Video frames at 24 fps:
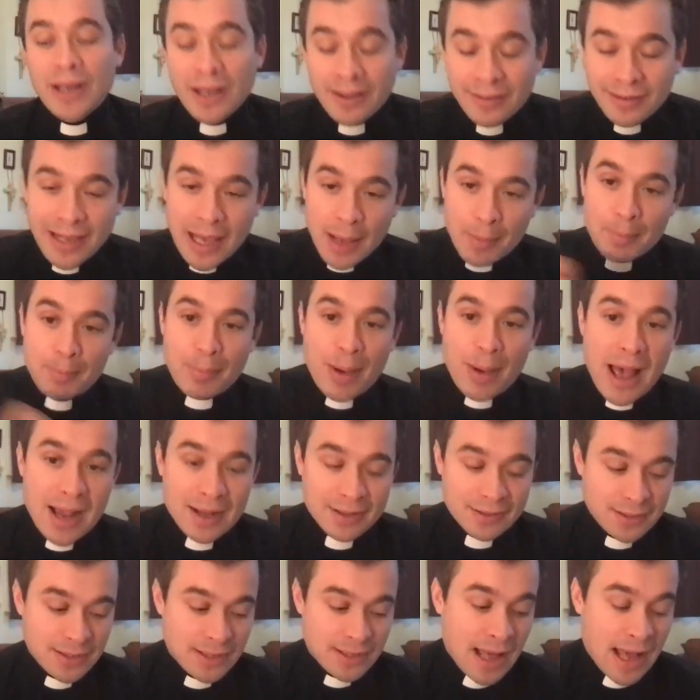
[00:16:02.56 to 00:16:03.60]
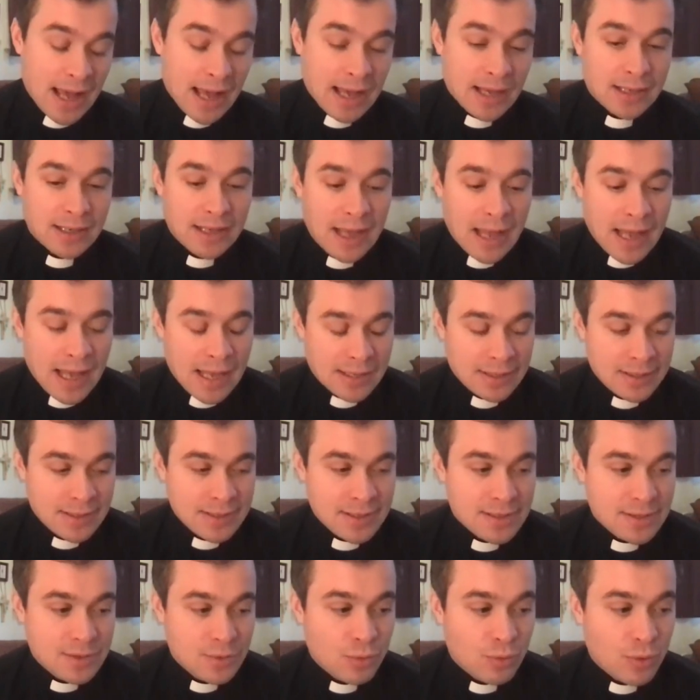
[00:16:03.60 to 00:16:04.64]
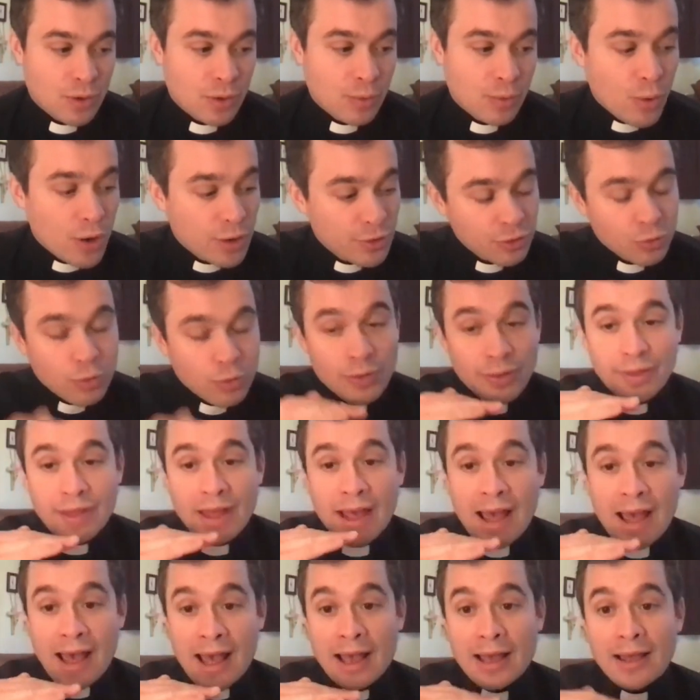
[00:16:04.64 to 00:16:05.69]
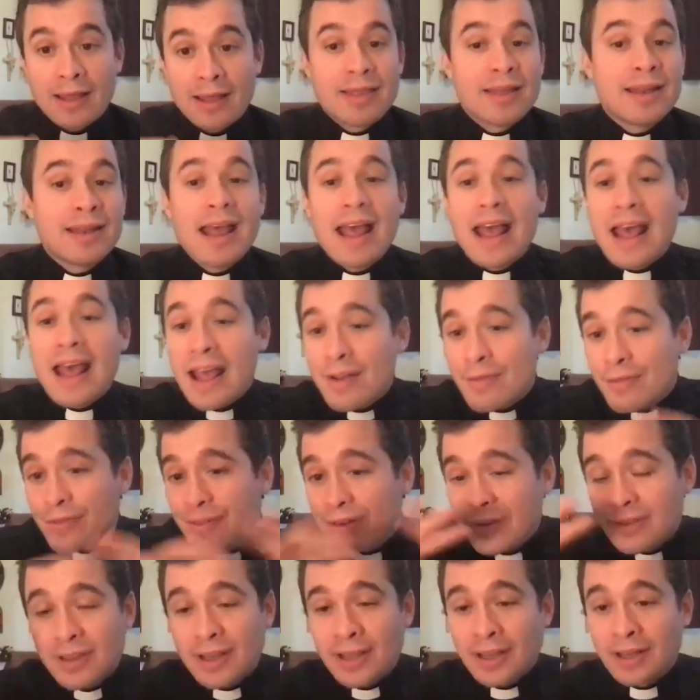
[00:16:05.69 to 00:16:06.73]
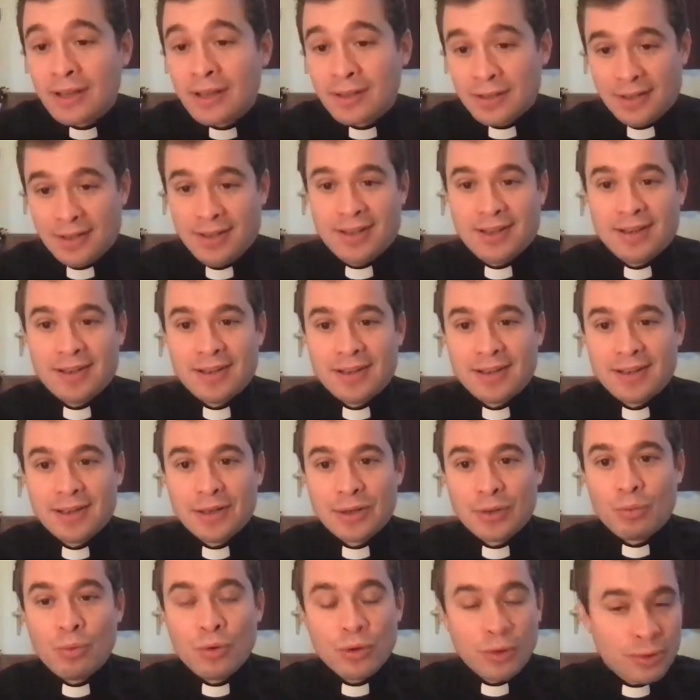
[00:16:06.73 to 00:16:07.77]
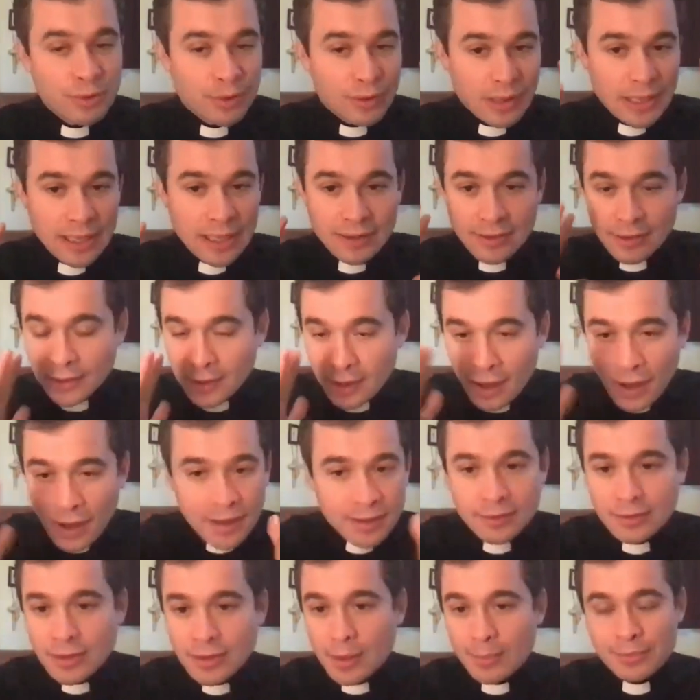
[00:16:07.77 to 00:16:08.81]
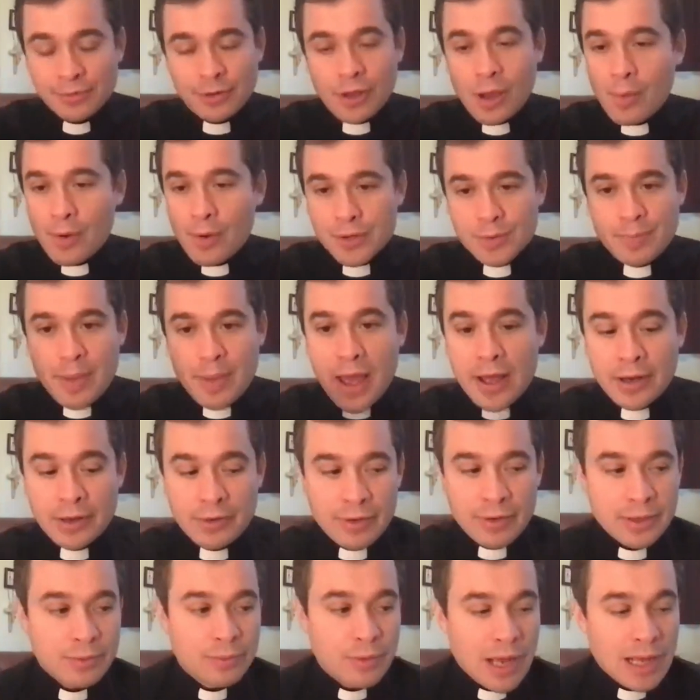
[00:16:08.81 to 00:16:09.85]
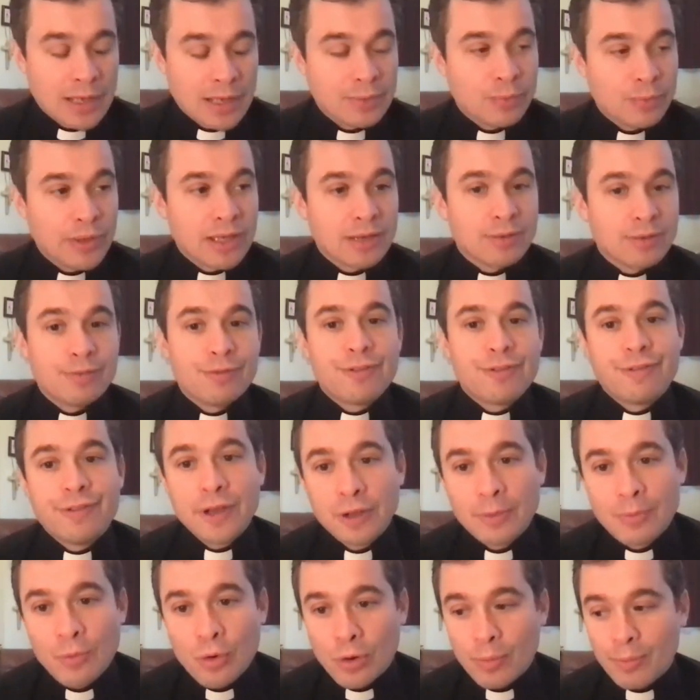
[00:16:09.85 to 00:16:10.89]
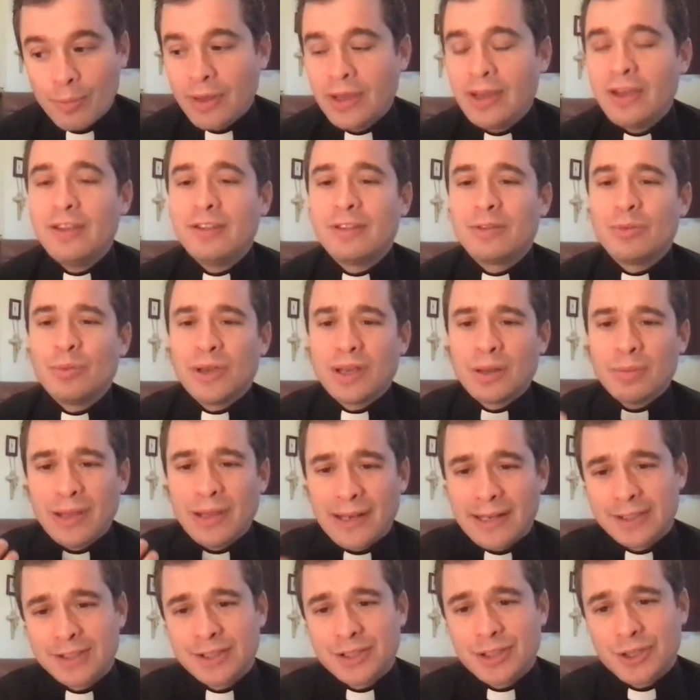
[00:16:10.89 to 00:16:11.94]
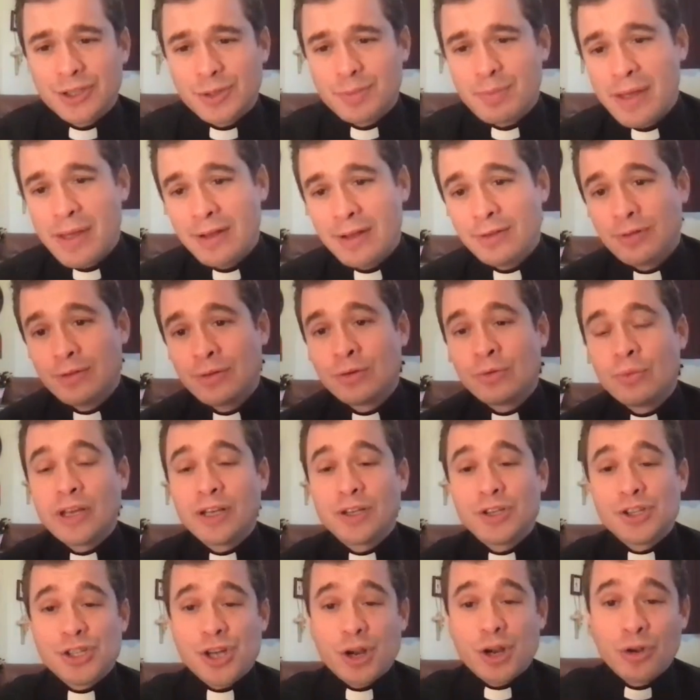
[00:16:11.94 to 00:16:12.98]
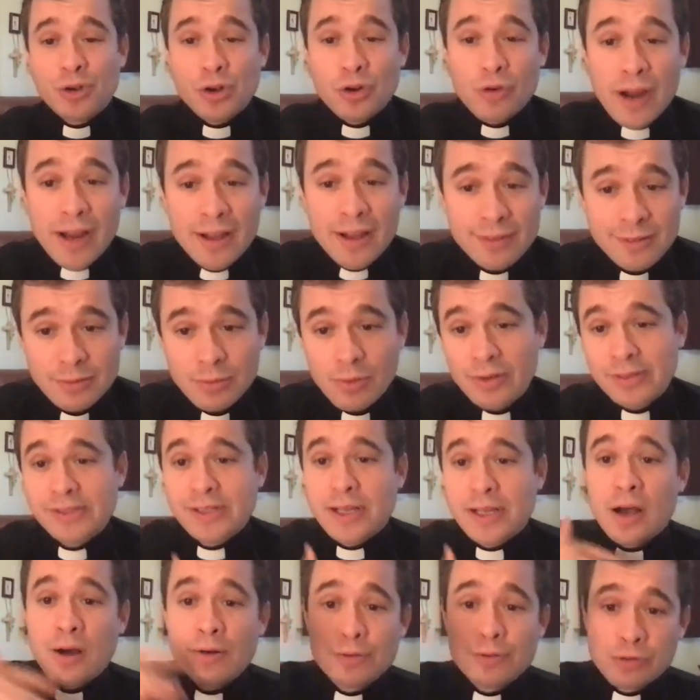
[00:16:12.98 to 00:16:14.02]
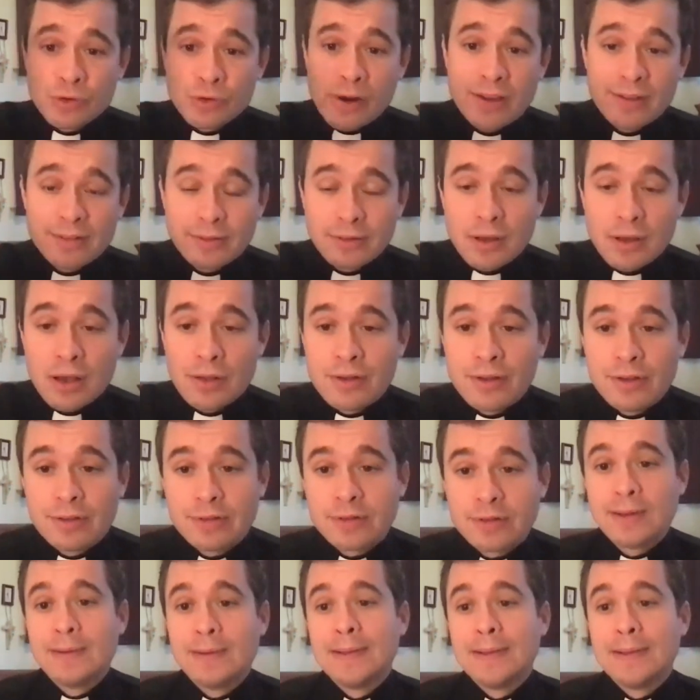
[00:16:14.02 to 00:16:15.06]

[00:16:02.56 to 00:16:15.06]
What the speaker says: need to get back to that. And once we're there, then everything will, it lines up so much better, and we can feel more at peace. We can be less judgmental. We can show grace to ourselves, grace to others.